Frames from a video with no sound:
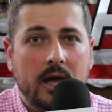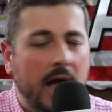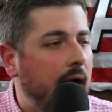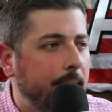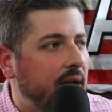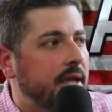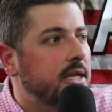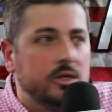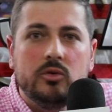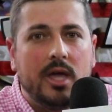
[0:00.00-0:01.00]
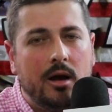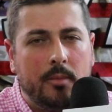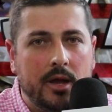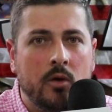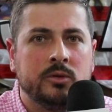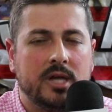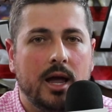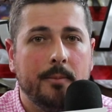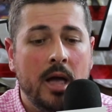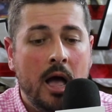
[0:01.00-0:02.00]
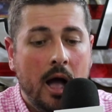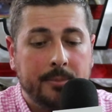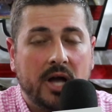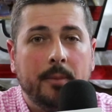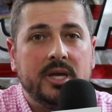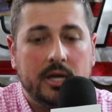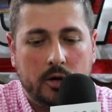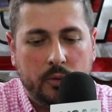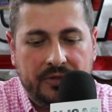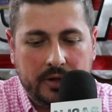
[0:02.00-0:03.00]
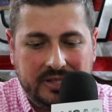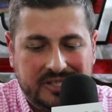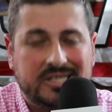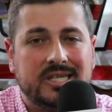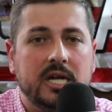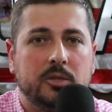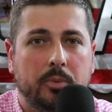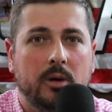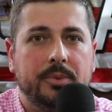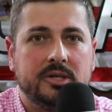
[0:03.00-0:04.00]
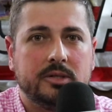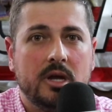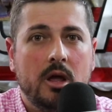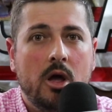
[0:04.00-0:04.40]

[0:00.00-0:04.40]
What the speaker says: I mean, I can do that on my own time. I'm coming here with a distinct purpose